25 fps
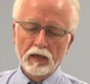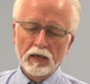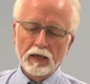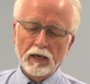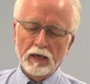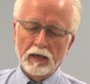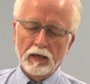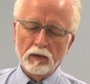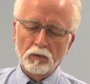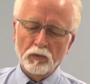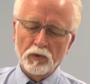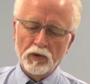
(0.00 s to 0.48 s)

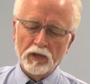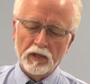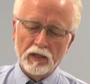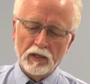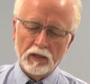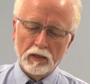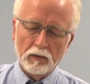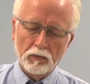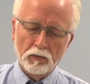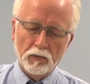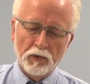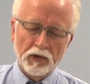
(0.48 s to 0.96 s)
And
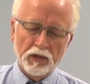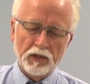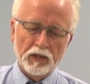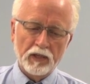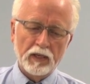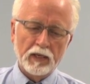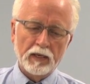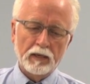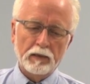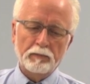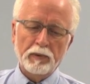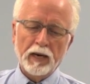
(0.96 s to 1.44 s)
with with
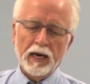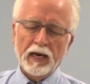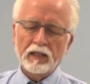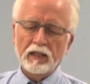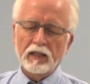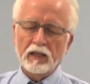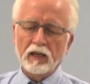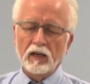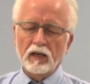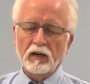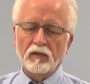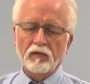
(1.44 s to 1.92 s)
the
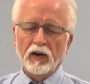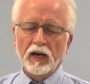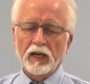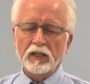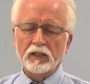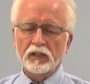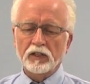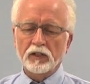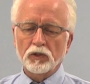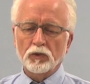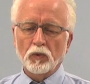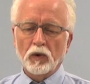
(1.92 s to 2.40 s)
Pantheon
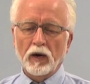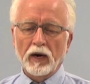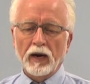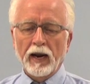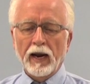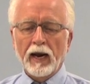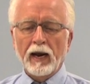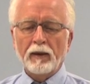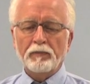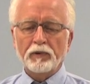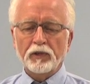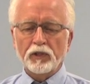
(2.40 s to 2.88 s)
devices, what
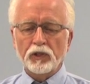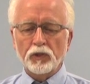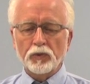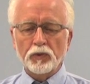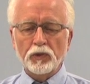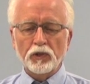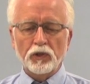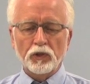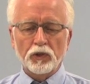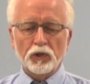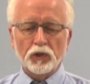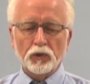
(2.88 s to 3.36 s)
happens
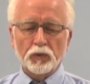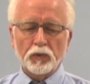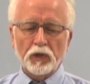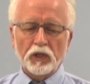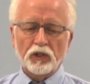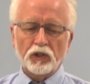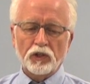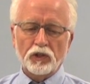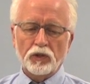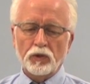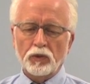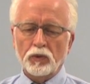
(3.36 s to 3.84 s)
when you
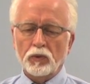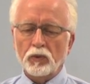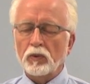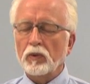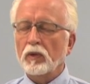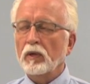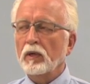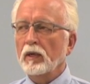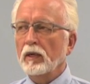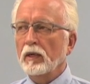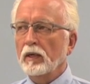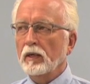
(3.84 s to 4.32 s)
switch
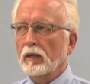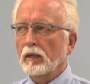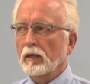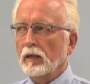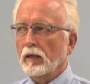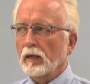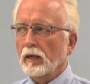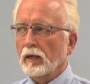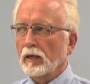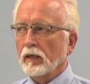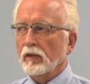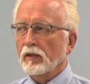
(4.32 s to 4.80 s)
to
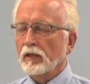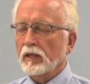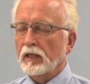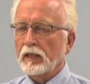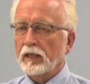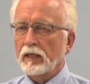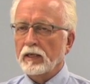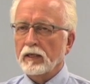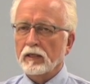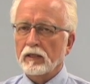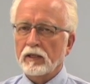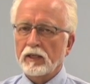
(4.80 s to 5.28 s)
uh,
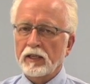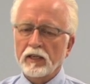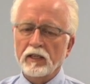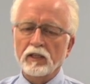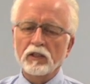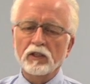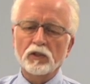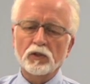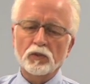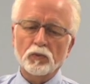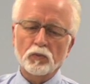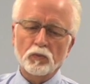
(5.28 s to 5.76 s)
the
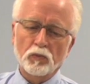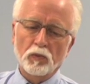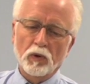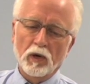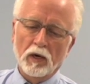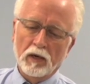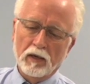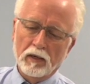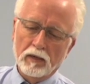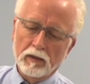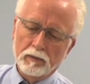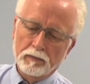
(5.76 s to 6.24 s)
TENS
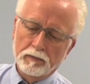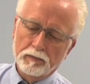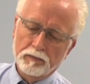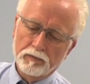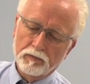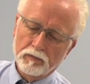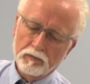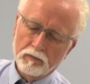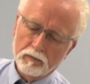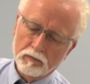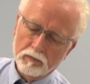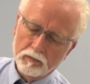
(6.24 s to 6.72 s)
um,
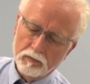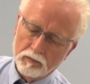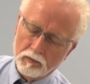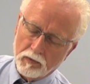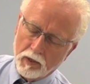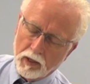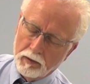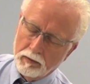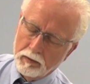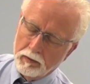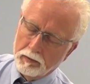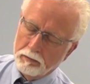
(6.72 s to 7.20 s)

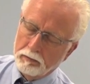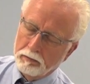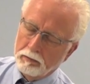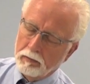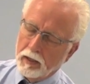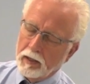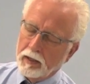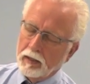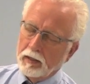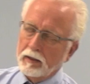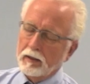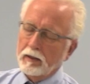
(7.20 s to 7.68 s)

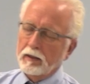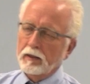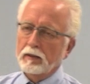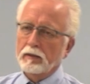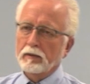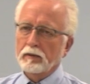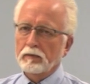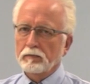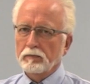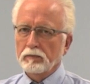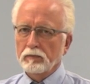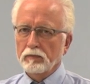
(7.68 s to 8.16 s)
uh,
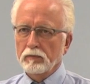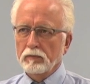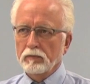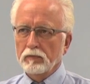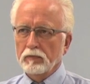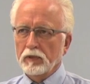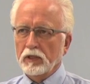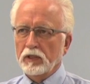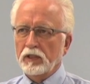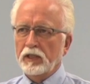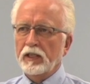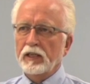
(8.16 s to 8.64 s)

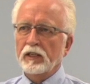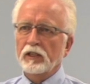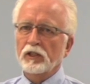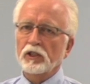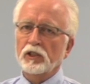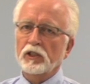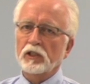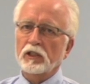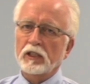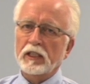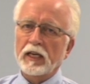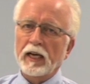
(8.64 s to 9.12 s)
the
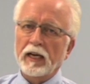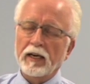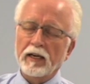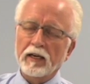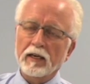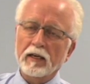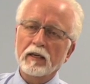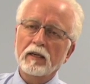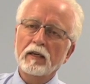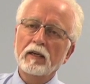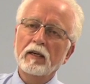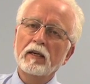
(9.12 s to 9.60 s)
TENS
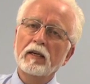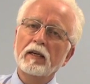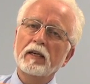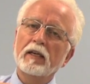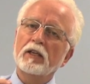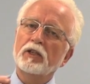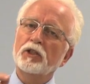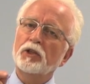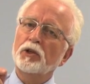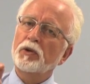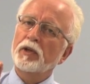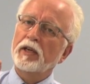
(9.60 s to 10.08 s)
setting
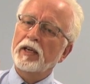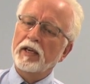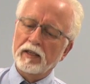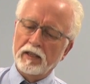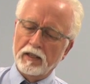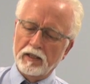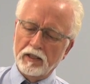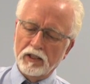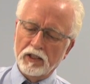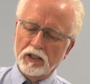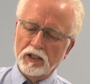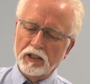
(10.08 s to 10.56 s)
is you
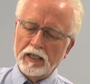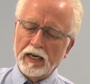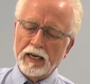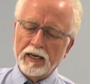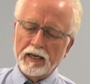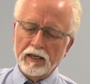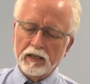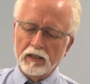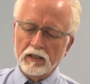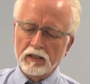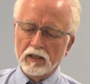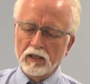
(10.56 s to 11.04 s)
get this
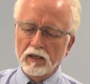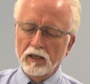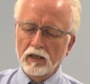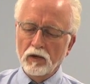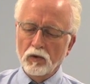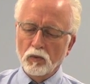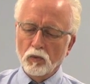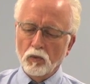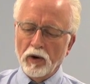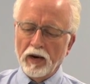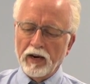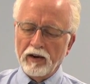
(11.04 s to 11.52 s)
second
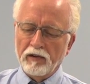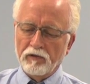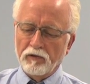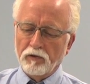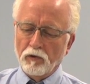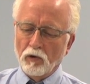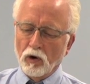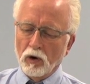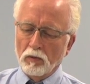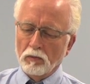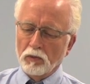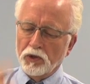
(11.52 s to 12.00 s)

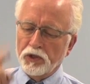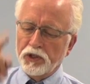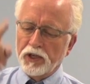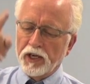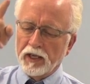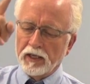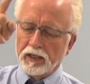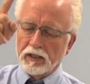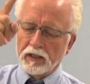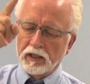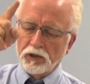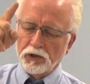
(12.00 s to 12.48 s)
waveform, which
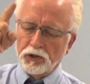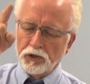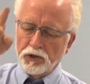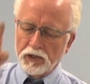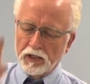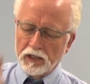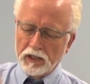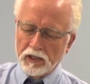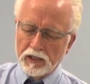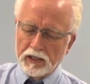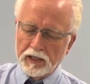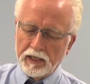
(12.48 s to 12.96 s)
has, as you
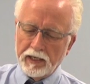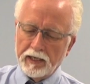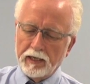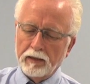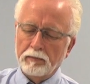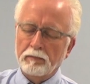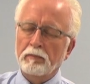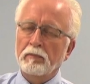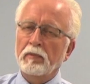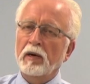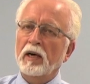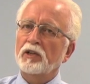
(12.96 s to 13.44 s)
can see,
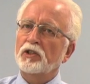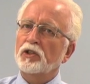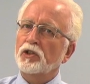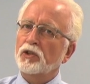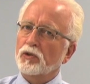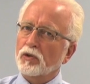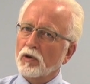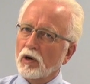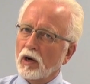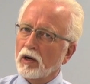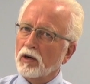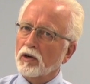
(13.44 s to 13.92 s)
a much
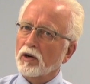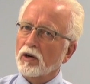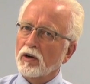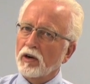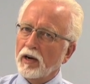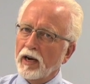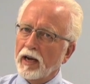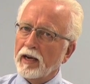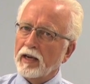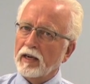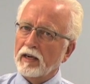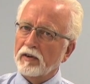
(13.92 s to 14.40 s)
stronger
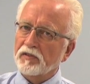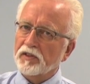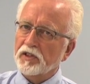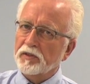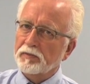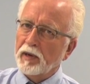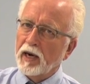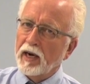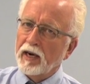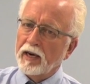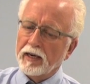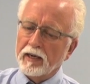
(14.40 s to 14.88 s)
negative
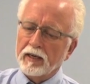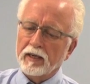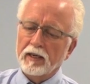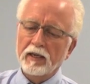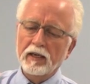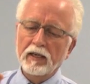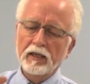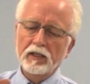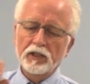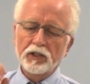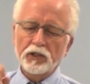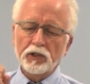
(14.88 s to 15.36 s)
spike.
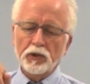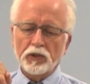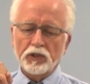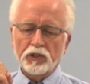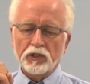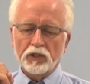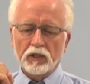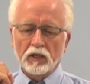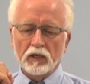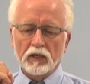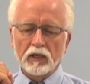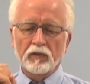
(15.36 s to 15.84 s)
So
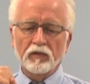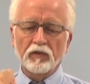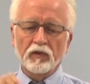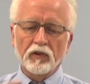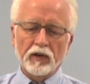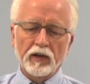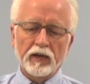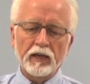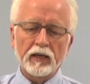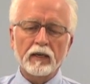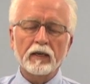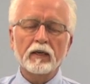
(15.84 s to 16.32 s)
it's
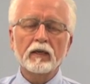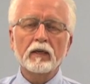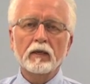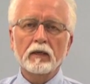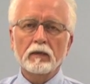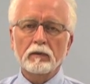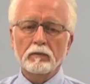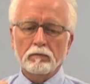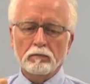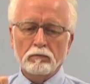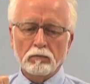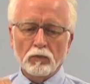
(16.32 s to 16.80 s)
delivering
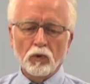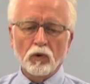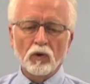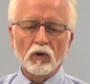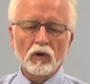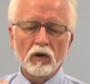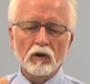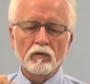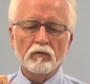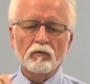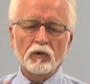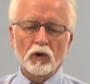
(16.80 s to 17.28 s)

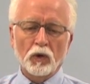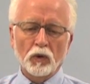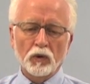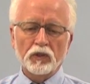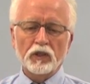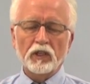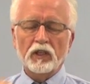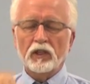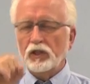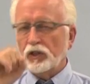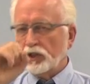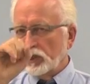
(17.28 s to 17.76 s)
more
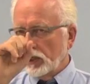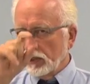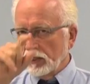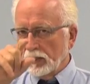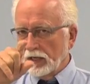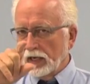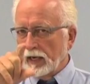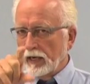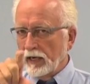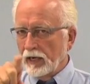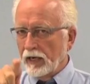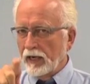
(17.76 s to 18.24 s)
voltage
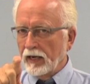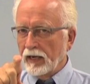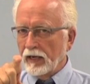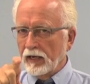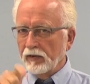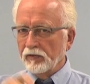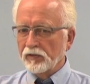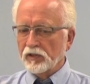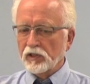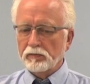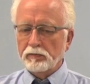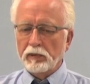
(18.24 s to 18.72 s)
in that
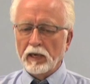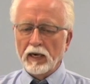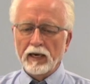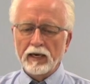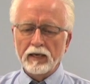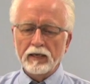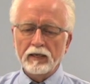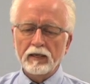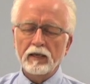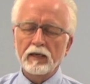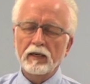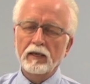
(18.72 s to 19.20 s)
negative
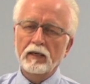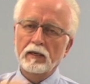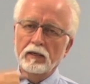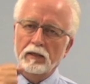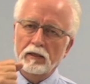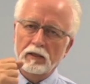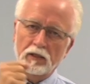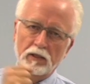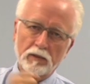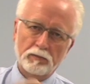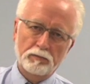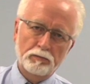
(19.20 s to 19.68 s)
spike
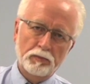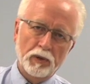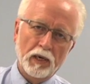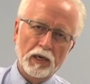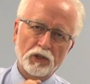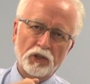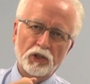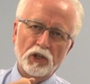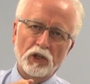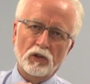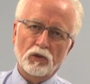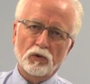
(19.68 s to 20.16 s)
to
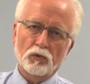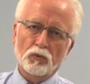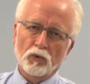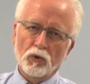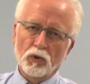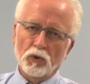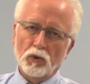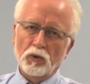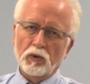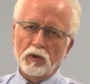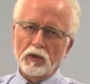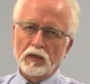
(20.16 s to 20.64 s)
punch it
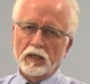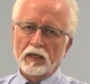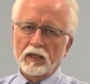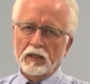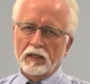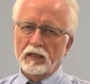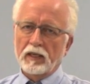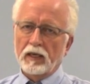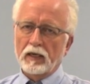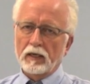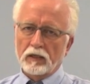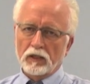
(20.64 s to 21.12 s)
through and
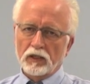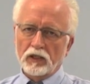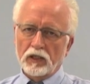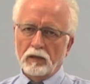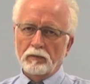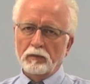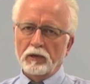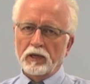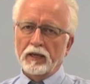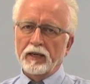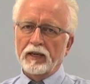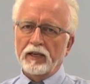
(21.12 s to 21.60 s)
get that
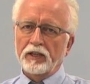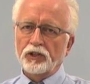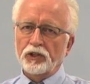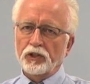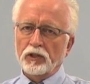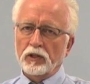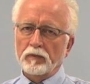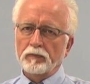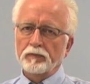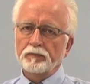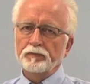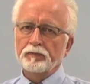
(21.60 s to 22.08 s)

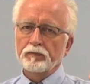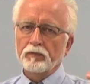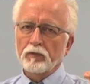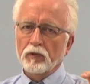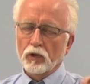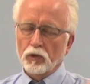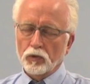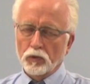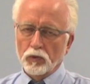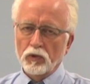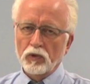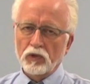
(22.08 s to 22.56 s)
stimulation
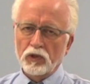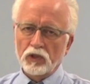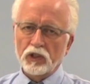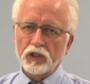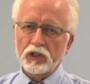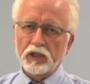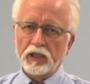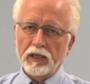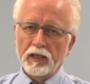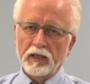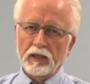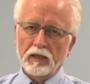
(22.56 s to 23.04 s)
through the
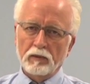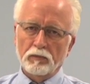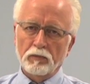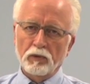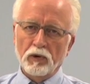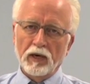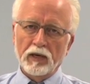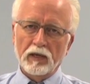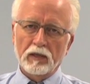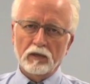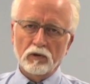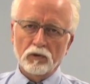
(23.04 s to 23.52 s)
skin to
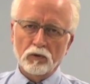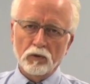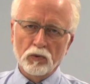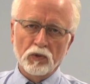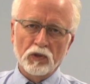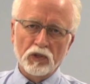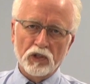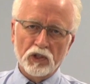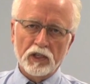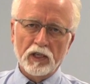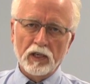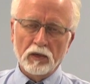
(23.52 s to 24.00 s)
break
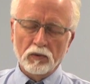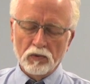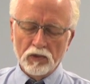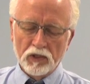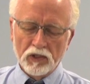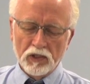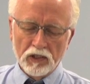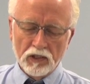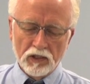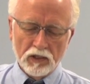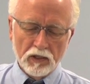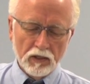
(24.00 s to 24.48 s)
through the skin
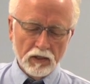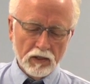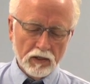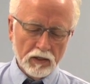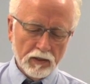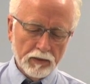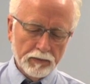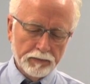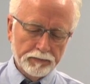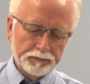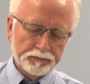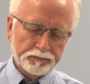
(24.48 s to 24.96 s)

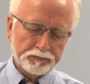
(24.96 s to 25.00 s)
resistance.